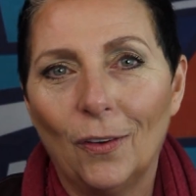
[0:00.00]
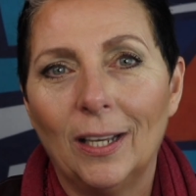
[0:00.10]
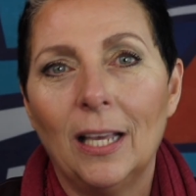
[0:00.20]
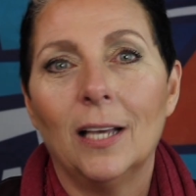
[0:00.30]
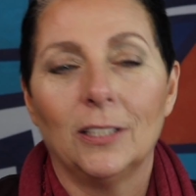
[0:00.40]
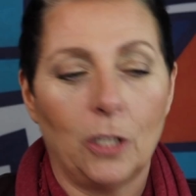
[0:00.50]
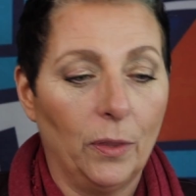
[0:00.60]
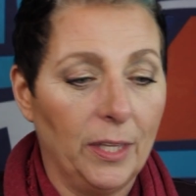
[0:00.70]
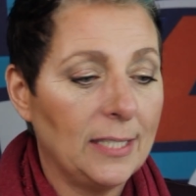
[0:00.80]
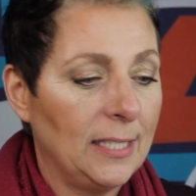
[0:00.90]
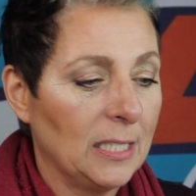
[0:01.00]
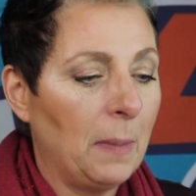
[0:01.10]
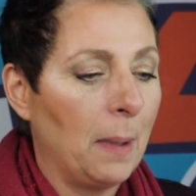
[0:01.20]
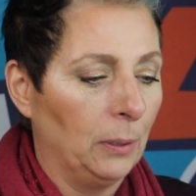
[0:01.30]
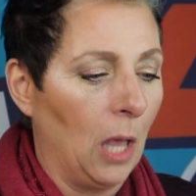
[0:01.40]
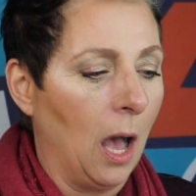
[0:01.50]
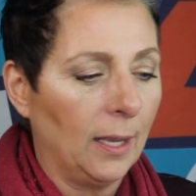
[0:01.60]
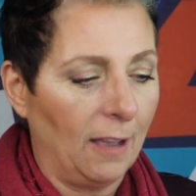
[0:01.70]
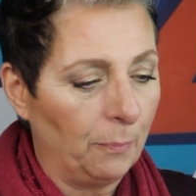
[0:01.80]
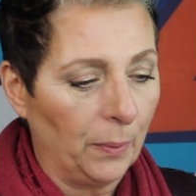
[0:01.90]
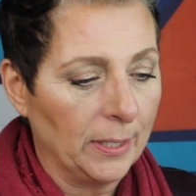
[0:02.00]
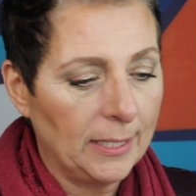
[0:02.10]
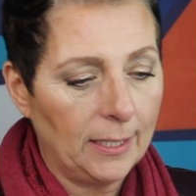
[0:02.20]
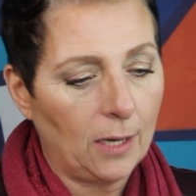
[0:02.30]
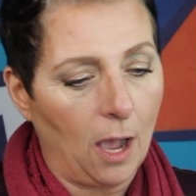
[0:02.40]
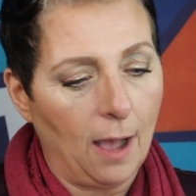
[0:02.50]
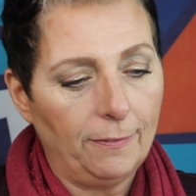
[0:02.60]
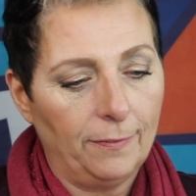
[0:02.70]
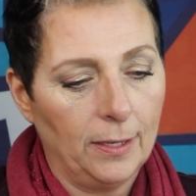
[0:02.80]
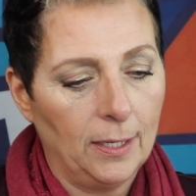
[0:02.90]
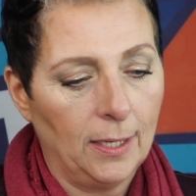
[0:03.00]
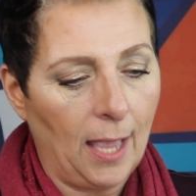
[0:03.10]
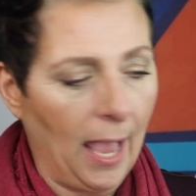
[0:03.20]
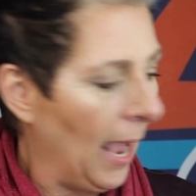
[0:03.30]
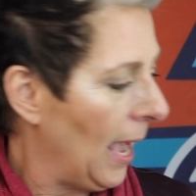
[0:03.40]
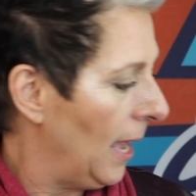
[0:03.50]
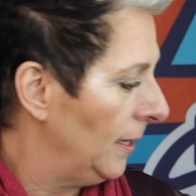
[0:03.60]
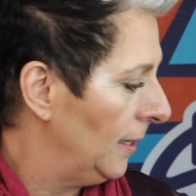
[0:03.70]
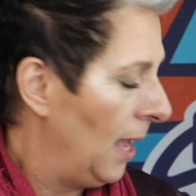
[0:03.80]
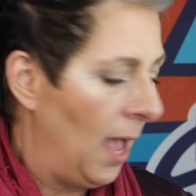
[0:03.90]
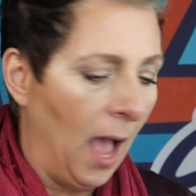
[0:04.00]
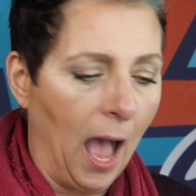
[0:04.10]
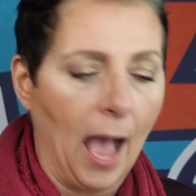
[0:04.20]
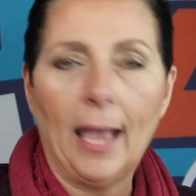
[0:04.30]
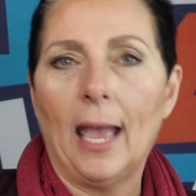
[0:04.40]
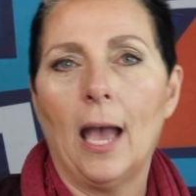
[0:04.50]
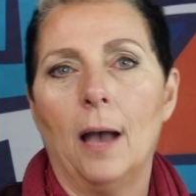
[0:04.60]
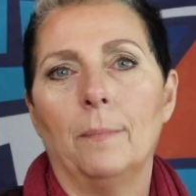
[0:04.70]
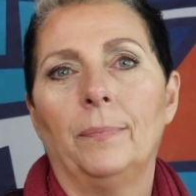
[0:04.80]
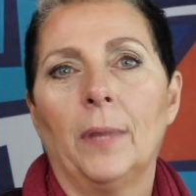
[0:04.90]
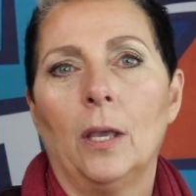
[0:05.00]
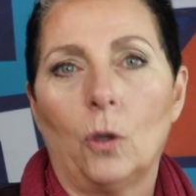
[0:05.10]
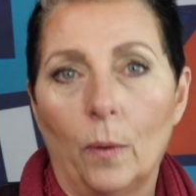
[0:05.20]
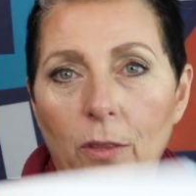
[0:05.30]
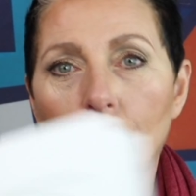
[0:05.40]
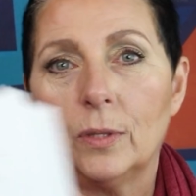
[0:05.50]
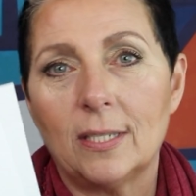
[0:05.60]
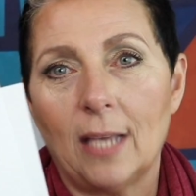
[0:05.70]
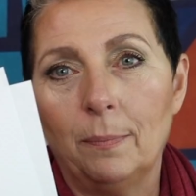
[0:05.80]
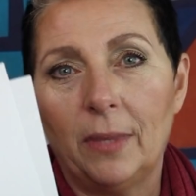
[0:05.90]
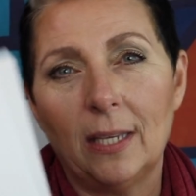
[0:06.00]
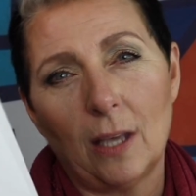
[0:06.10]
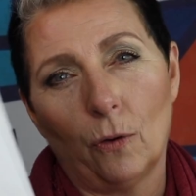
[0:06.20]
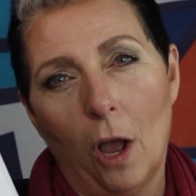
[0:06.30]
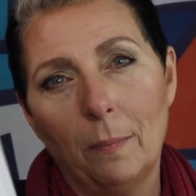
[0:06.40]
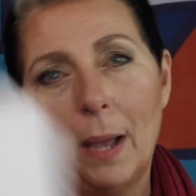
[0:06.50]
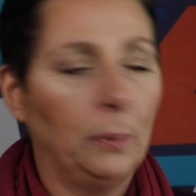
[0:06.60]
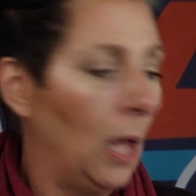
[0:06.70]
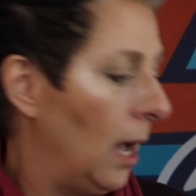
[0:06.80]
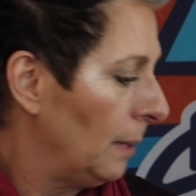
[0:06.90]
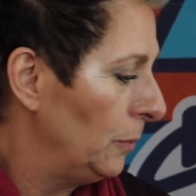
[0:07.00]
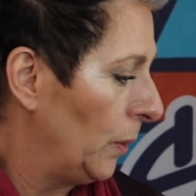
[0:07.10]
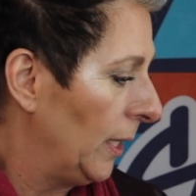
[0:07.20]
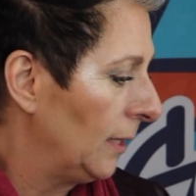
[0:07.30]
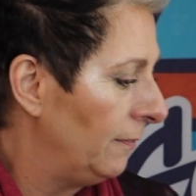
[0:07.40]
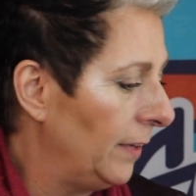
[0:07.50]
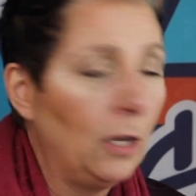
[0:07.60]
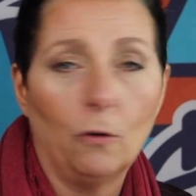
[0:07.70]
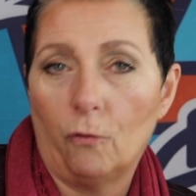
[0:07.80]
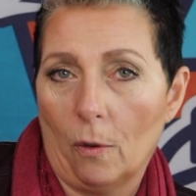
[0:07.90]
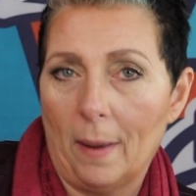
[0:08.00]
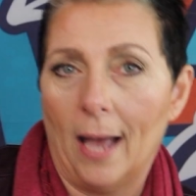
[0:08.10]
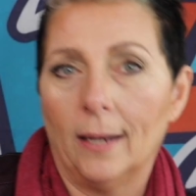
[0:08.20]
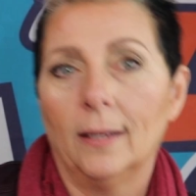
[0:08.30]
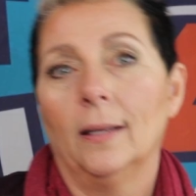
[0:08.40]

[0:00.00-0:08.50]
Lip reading: So this is my blog. I've printed it off, and I am going through the same things that were on my blog. I'm doing it in the video format.